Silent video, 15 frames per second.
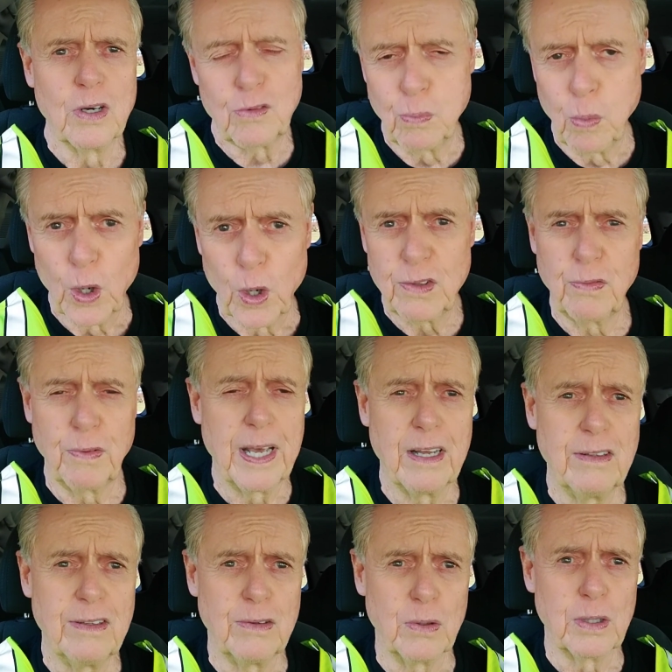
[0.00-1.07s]
sports
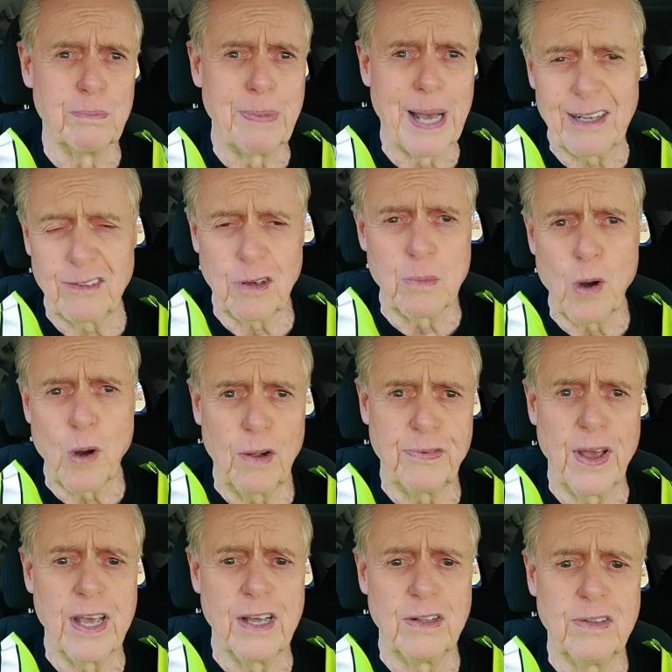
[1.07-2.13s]
fans or basketball
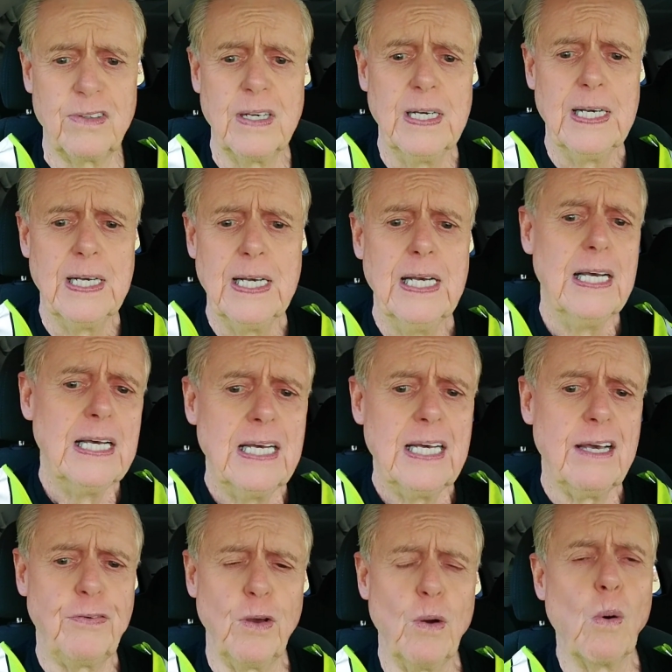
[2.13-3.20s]
fans.
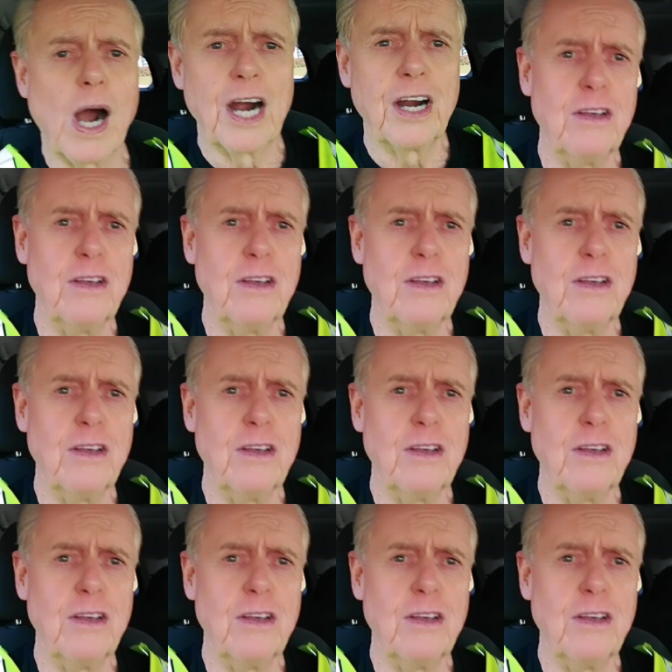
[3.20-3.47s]
If you are,